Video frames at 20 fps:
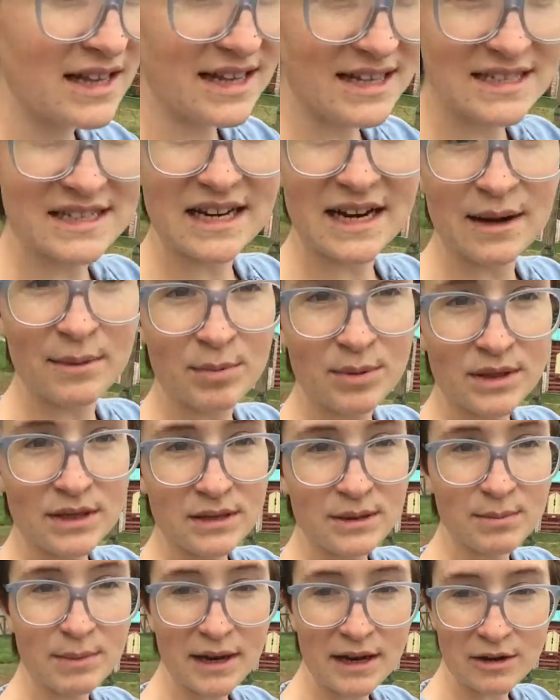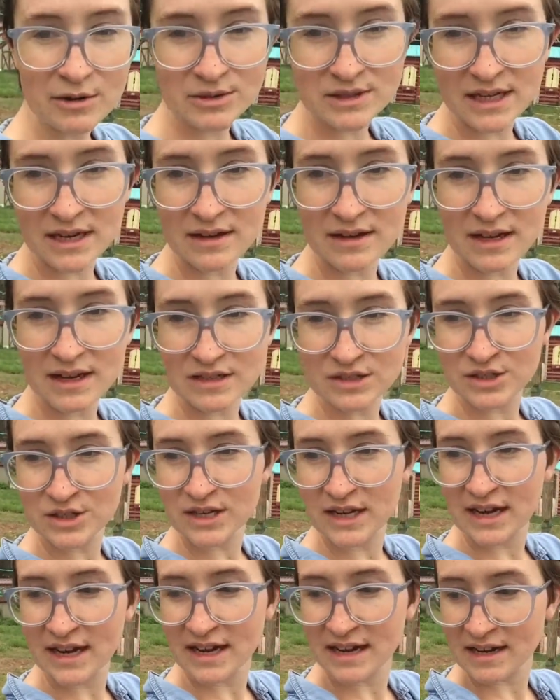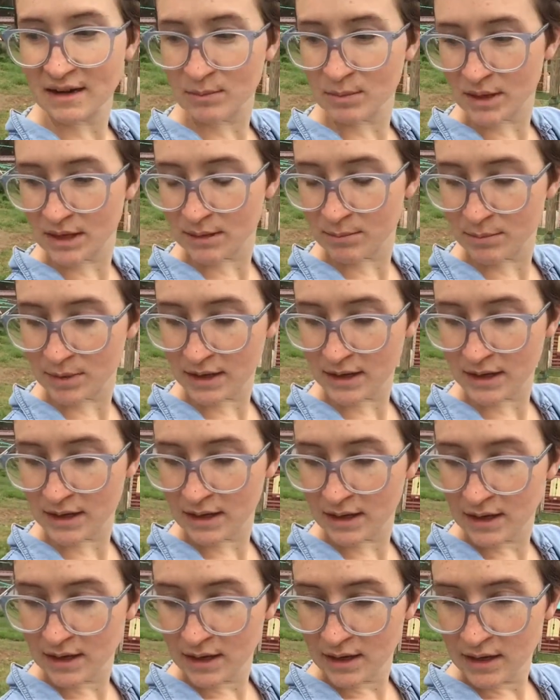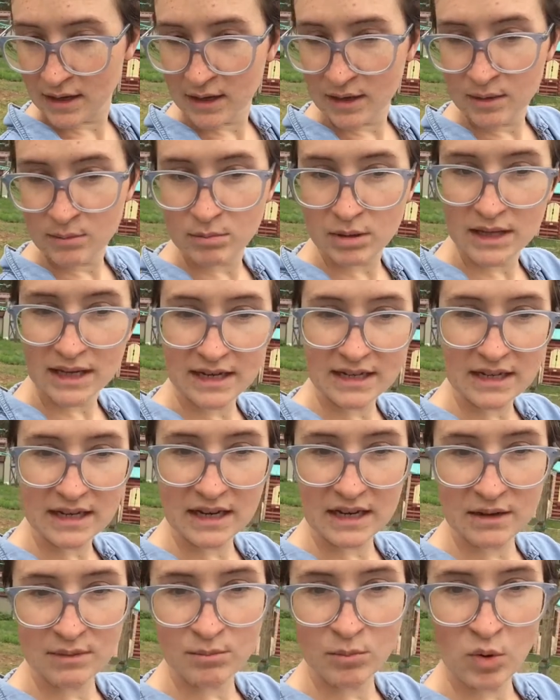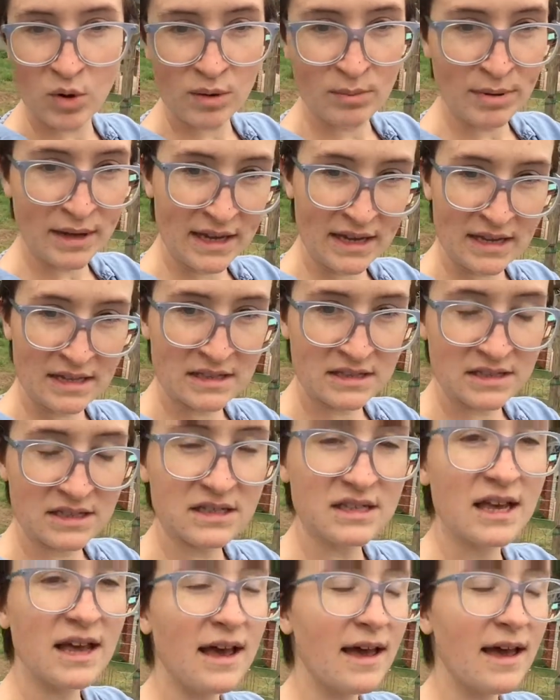Like I said, I put the tomatoes out yesterday and I'm going to be planting more beans